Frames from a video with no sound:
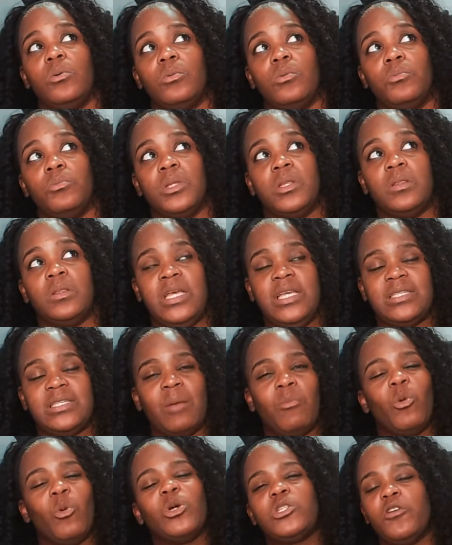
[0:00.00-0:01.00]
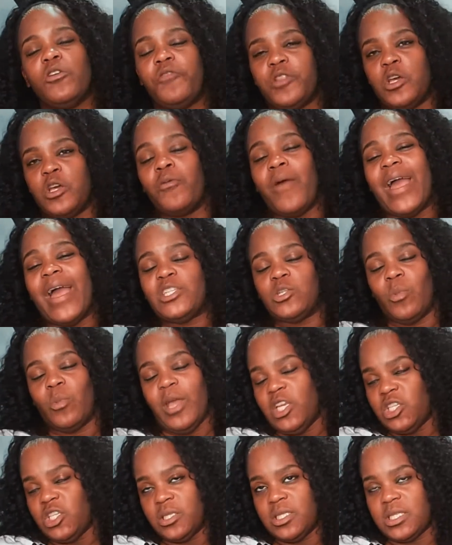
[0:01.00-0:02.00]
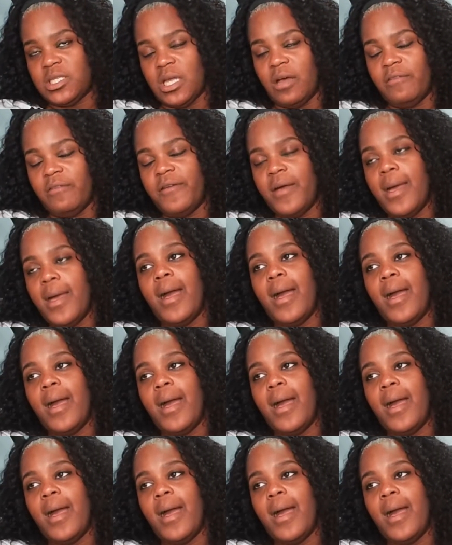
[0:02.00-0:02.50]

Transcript: release, like more so for the graduation stuff,